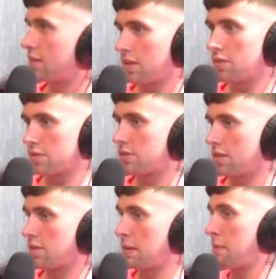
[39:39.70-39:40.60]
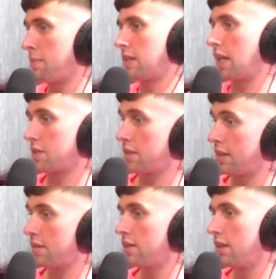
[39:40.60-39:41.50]
there's there's a wee bit of potential
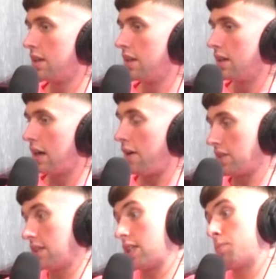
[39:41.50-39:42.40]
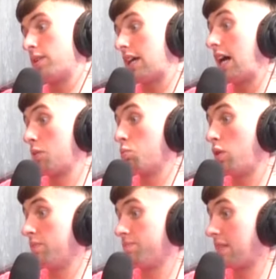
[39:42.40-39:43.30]
here. Obviously, at this point, I hadn't
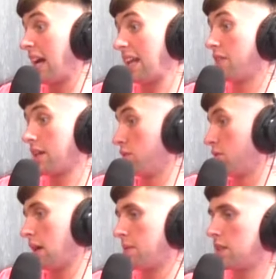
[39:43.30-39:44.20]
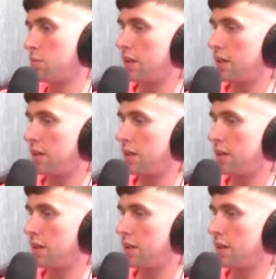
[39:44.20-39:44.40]
won anything new championship